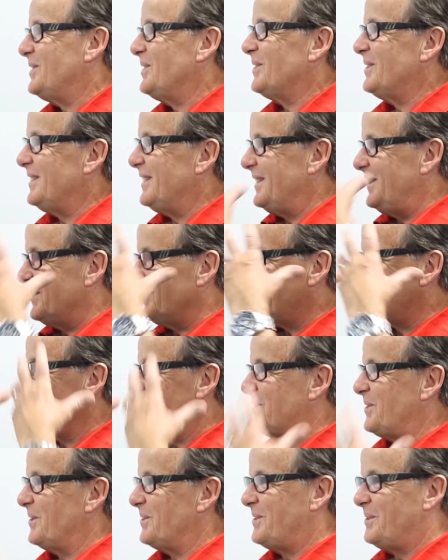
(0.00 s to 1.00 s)
you're so
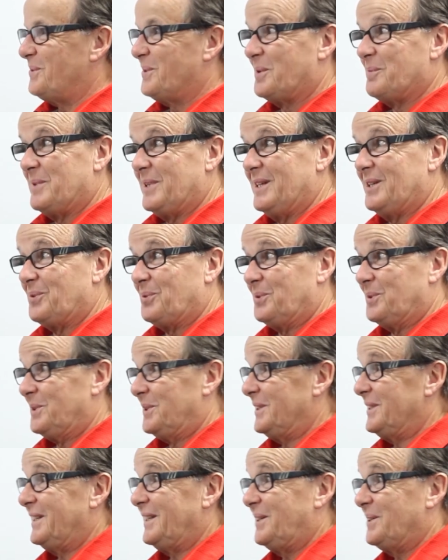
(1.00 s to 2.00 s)
toasty warm, but it's
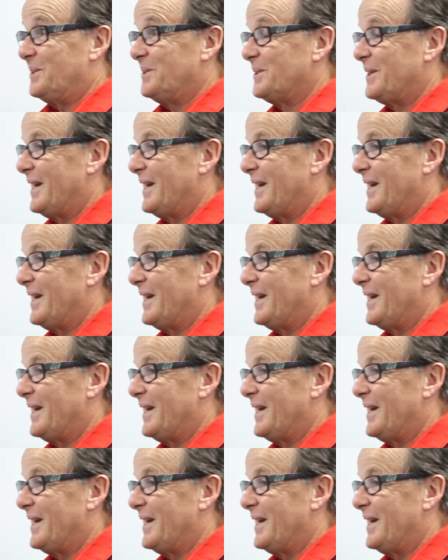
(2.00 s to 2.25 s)
really cold